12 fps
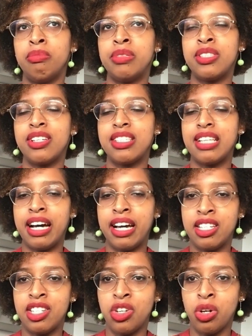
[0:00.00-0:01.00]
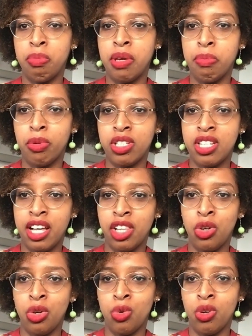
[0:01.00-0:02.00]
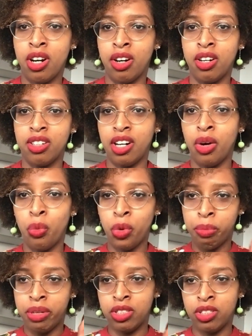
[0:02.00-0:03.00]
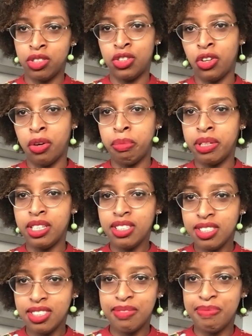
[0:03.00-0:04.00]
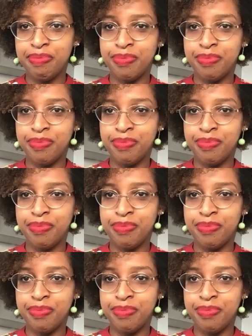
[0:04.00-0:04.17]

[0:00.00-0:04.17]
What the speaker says: society or people tell you a woman's job is.